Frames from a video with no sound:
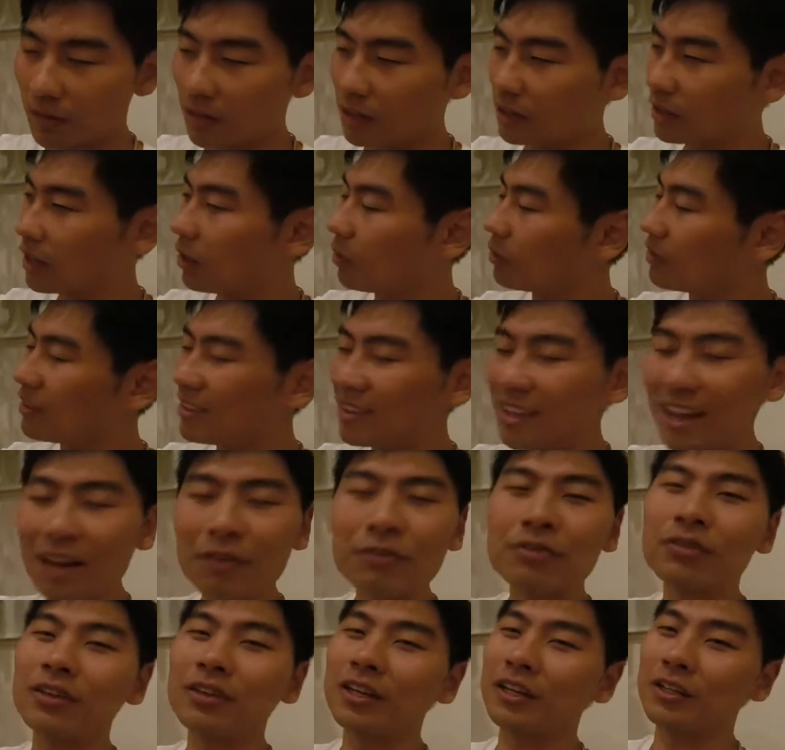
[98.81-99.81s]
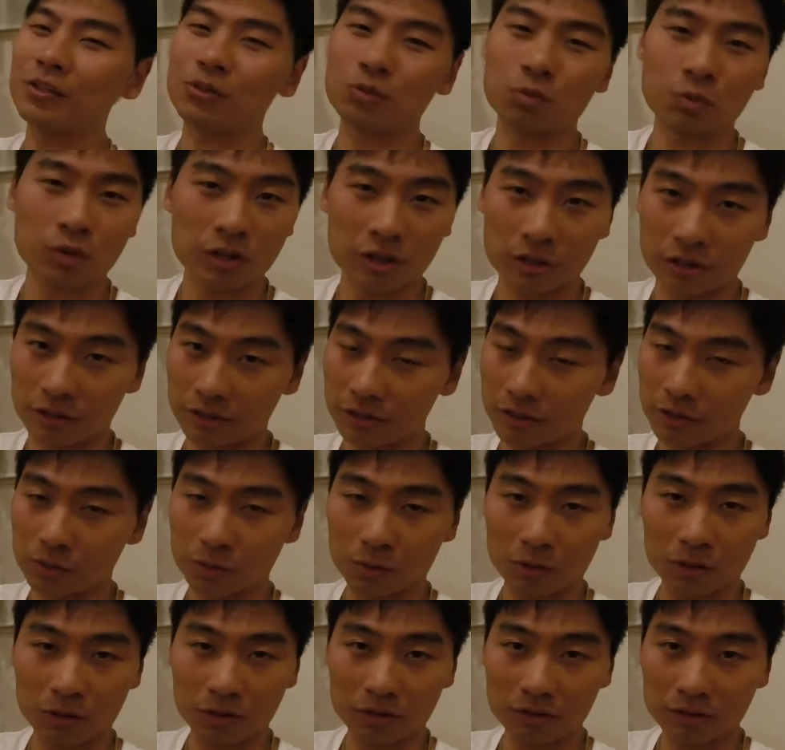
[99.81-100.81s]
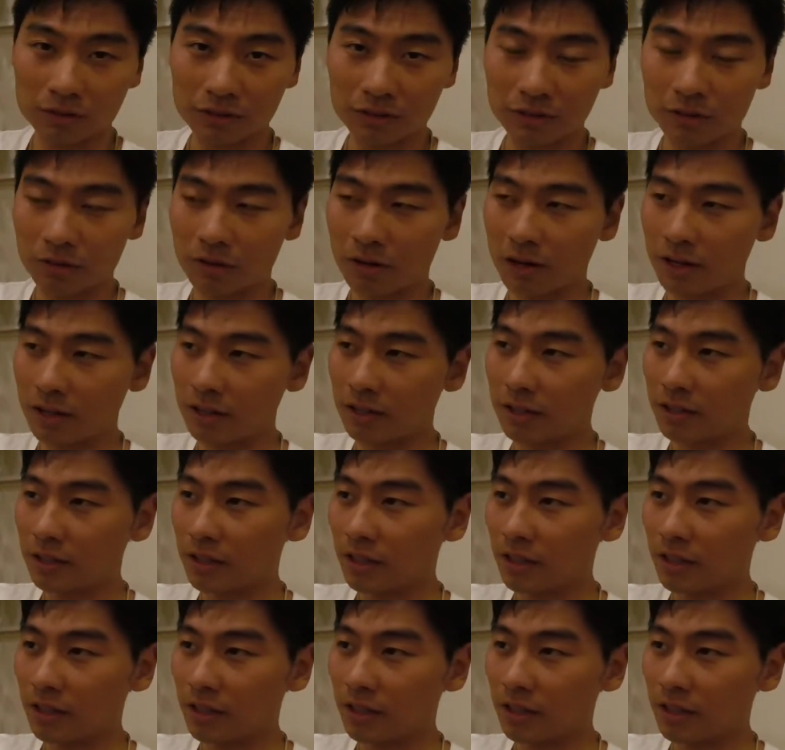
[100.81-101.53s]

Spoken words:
Now, nothing is weird in this world, all right?